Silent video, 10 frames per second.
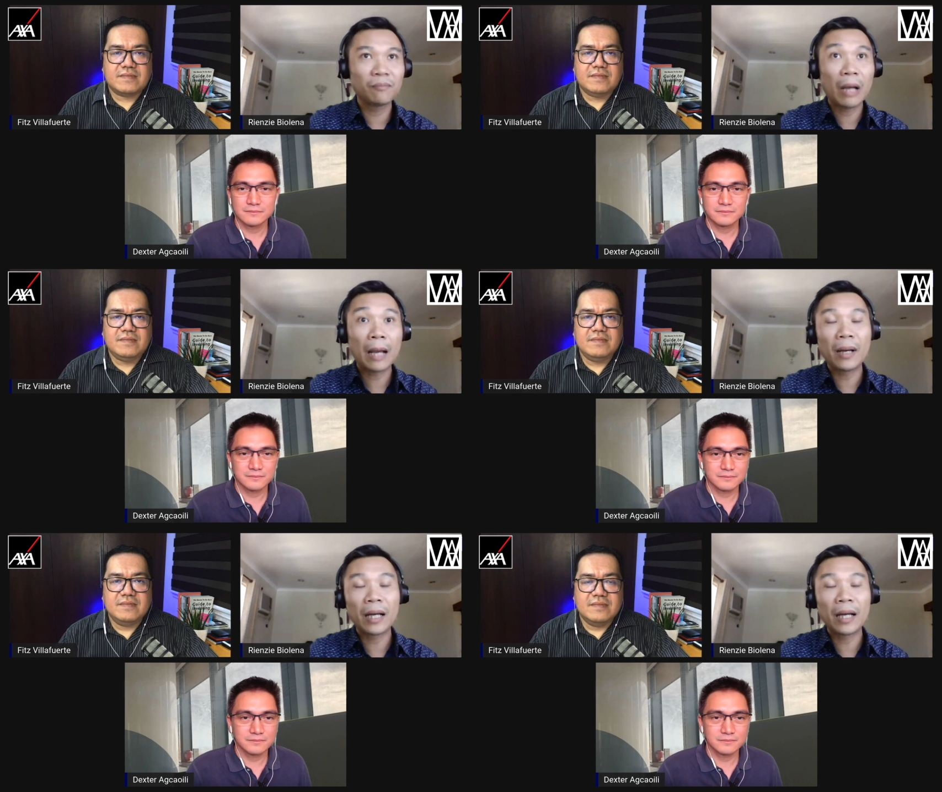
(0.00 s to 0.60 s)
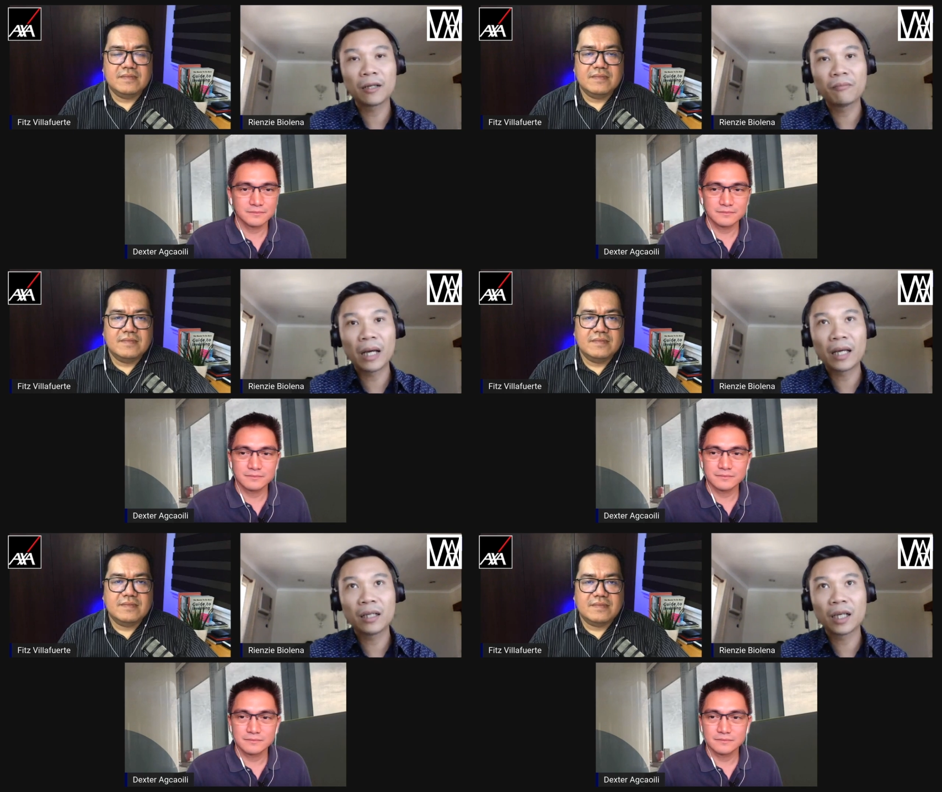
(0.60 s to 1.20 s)
Speaker 1: baba na ng
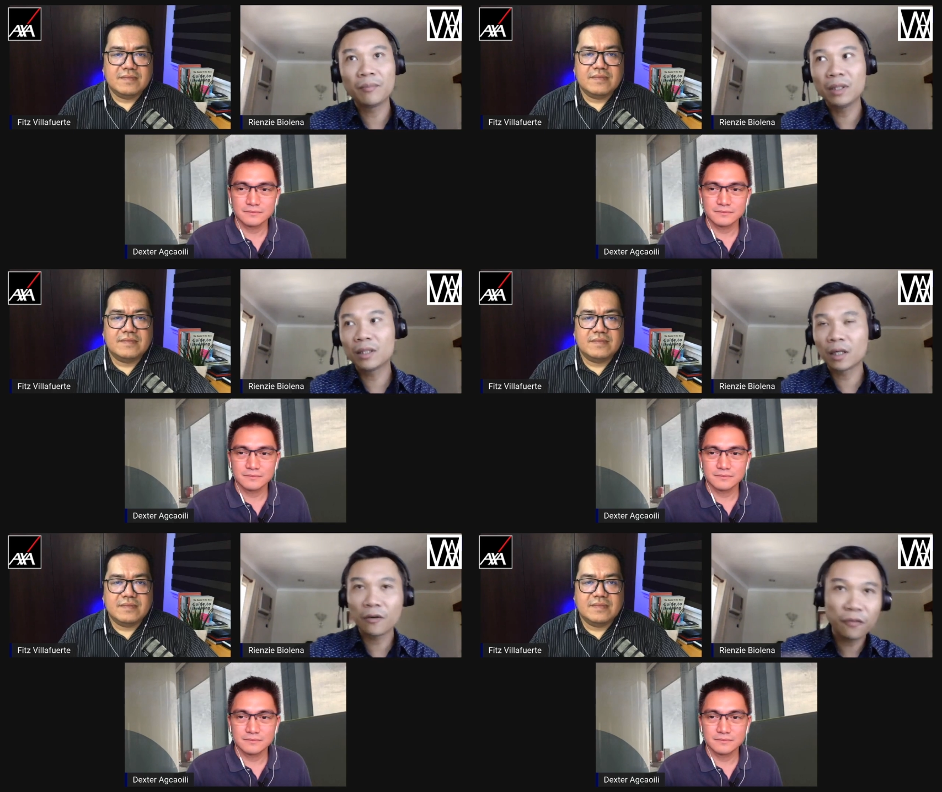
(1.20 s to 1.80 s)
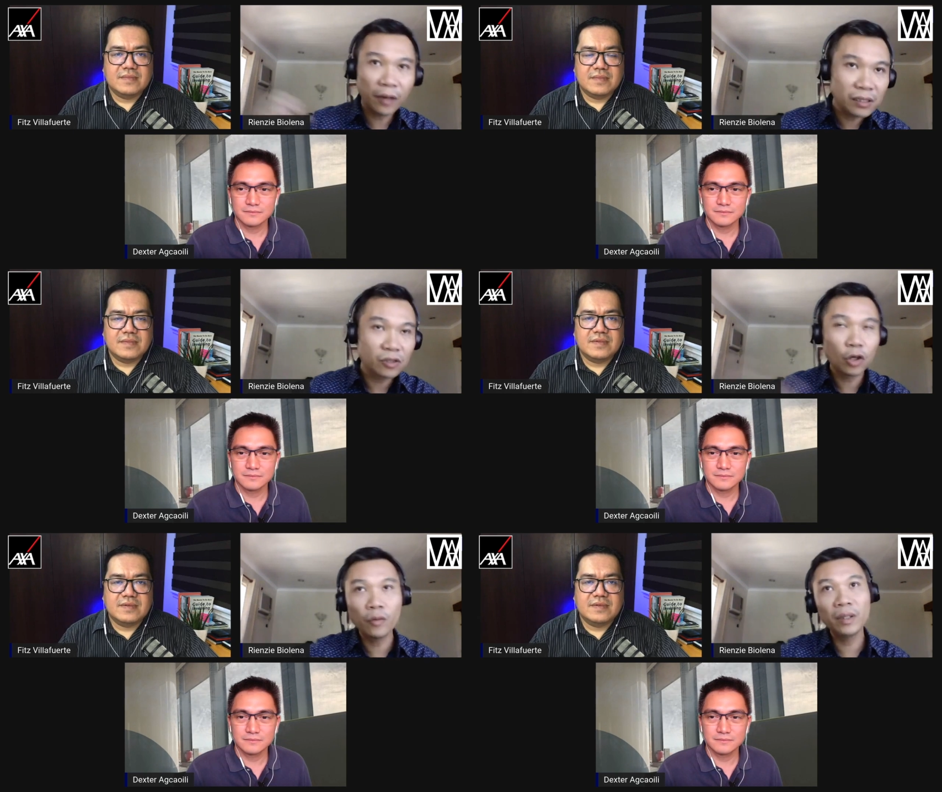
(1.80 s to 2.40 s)
barrier. I mean, there are
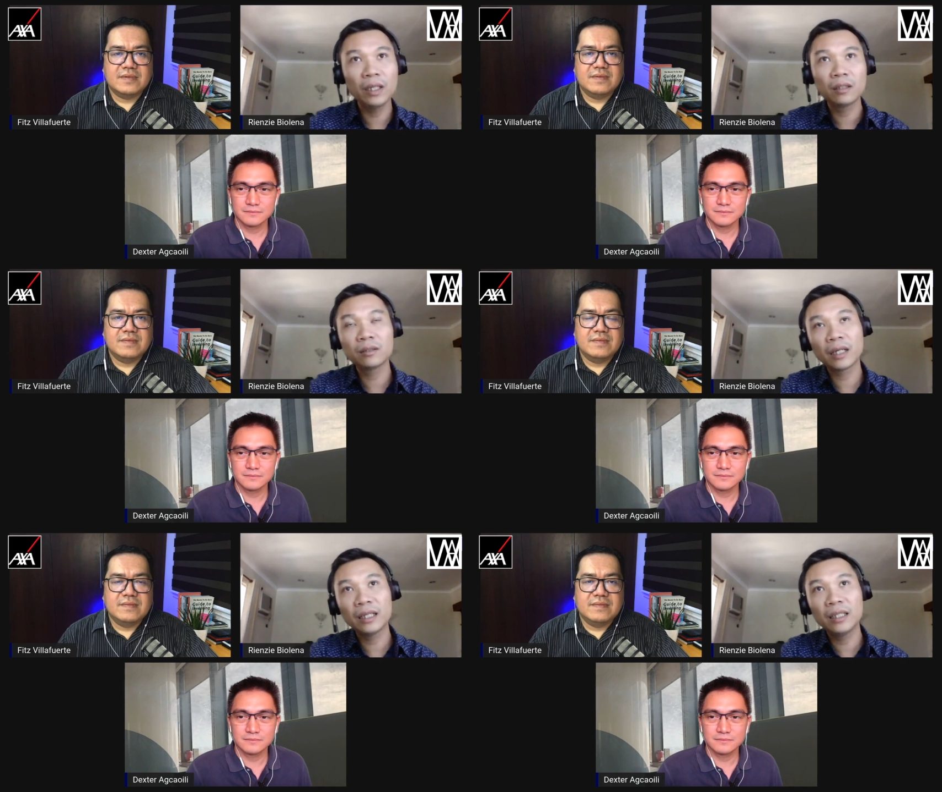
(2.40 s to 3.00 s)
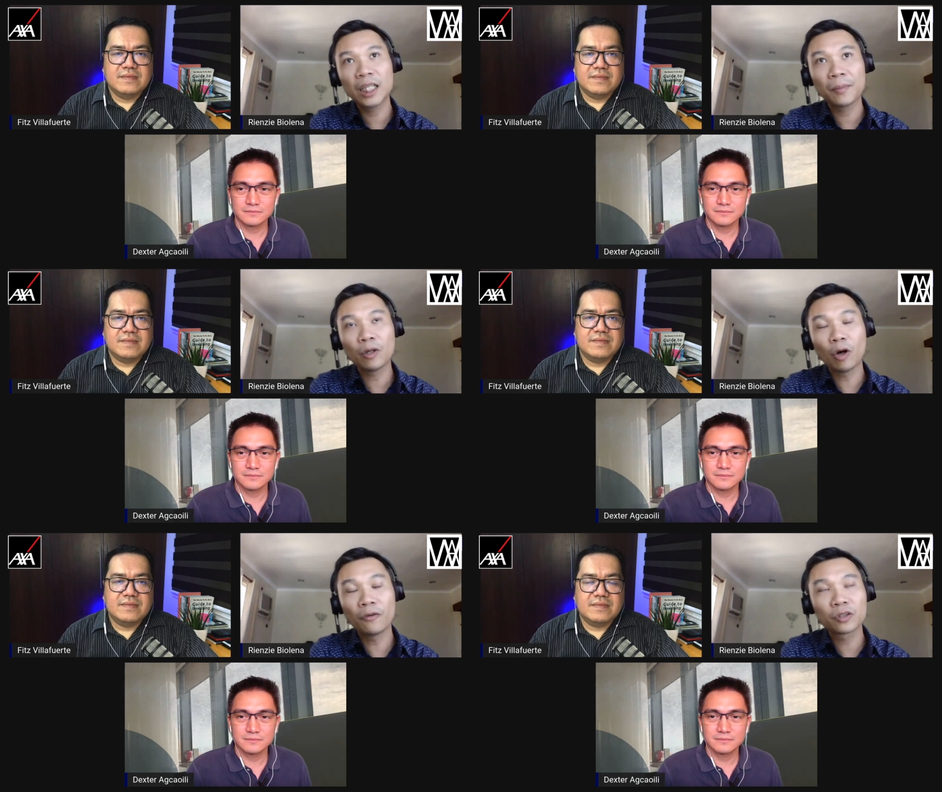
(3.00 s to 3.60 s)
funds going in already na
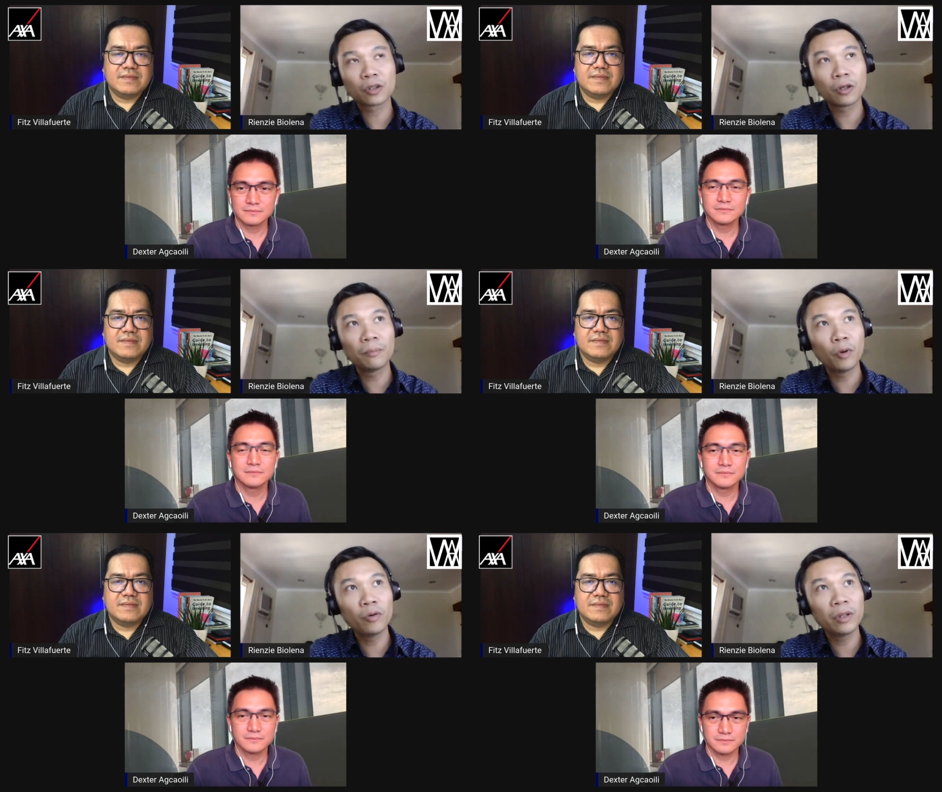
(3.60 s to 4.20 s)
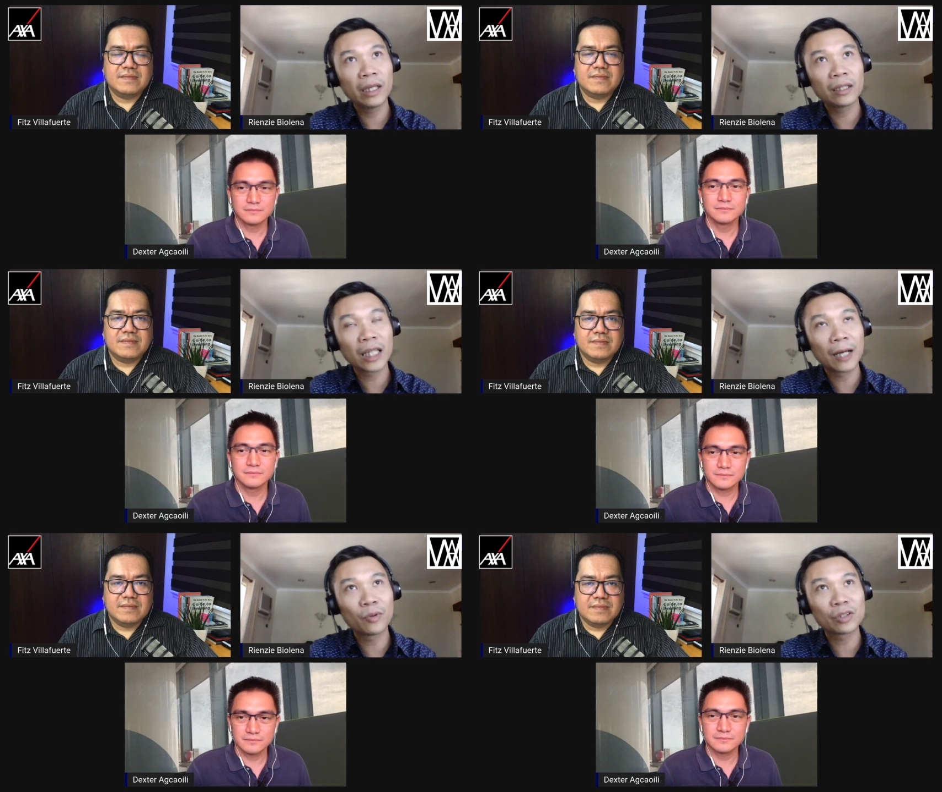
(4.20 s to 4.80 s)
may offshore component.
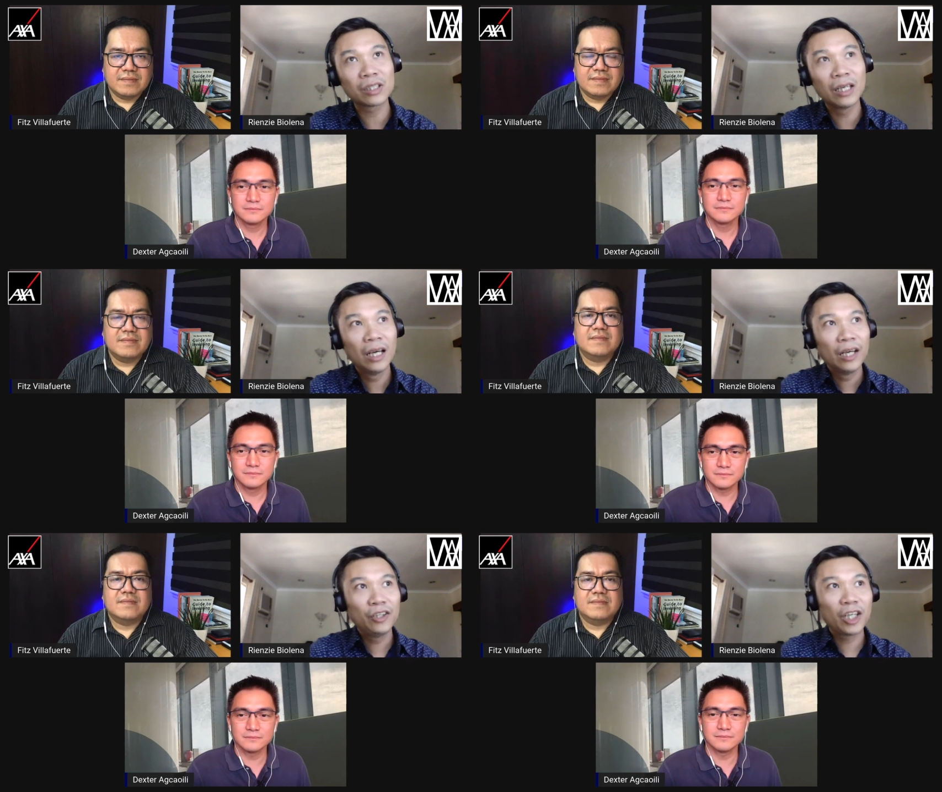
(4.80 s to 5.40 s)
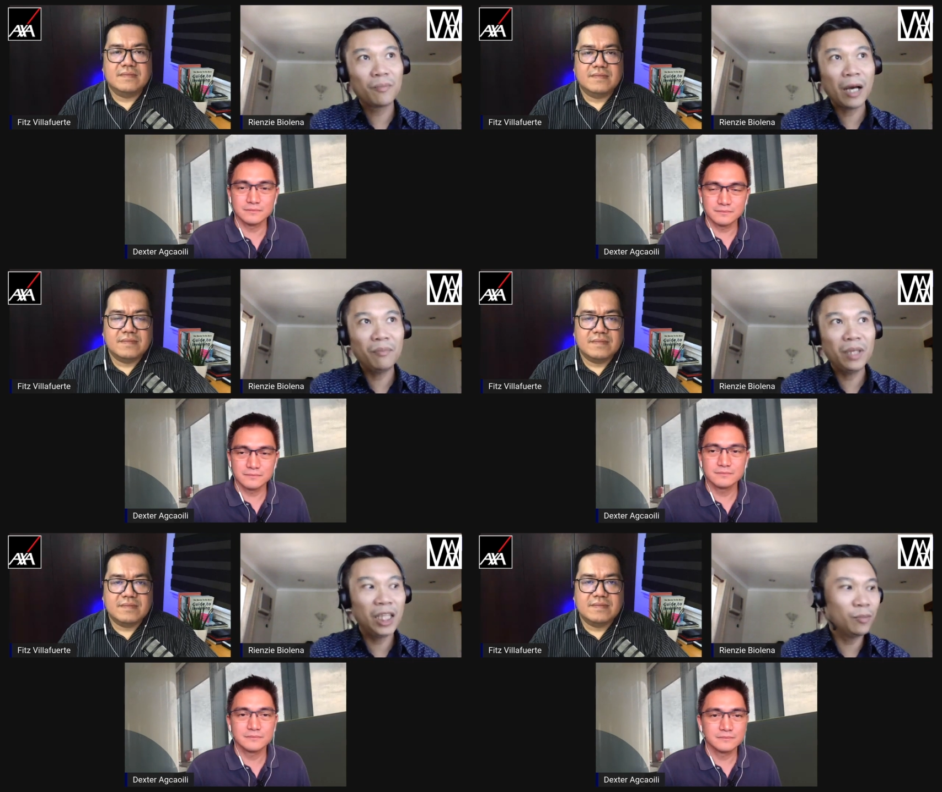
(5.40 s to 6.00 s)
Tapos, yung iba,
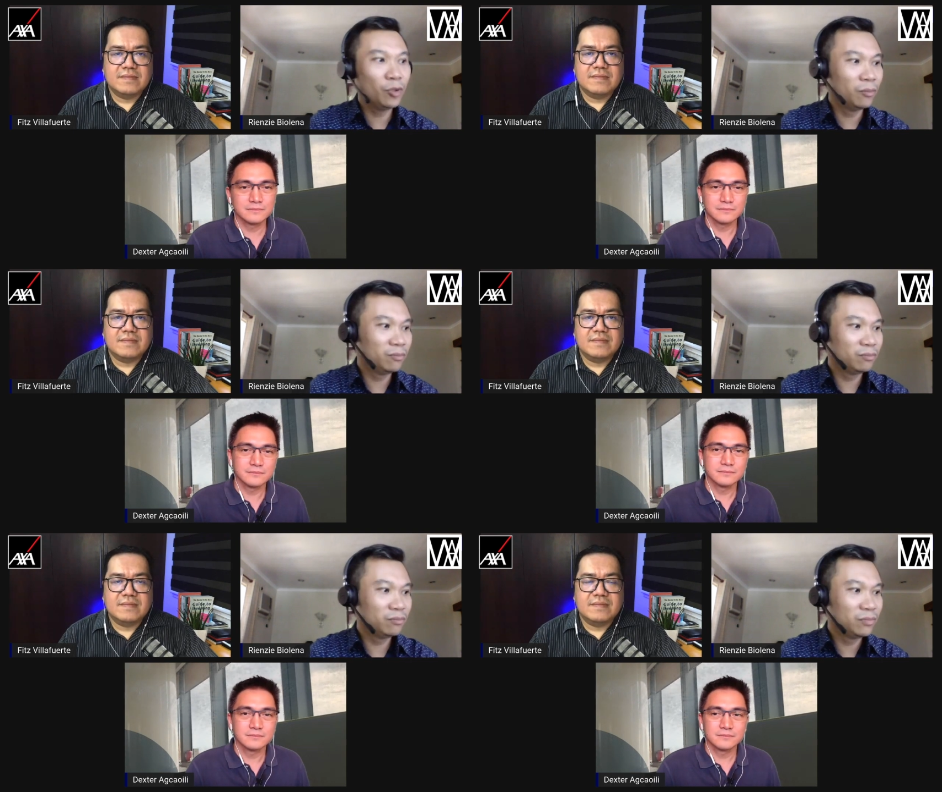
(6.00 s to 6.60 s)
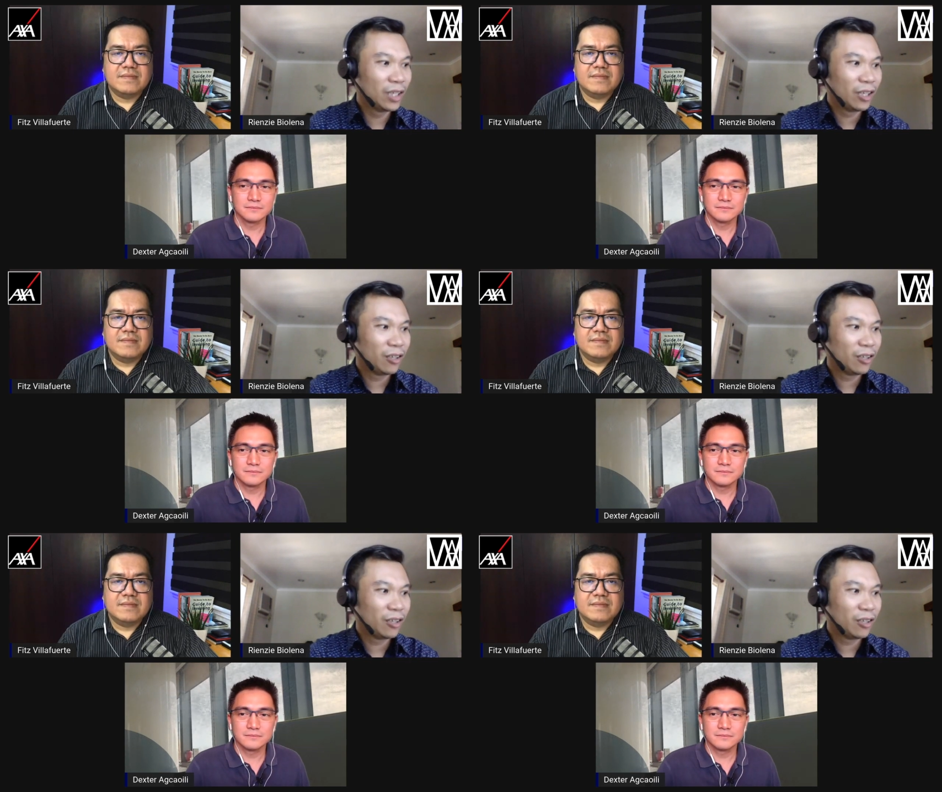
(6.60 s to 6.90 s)
minimum,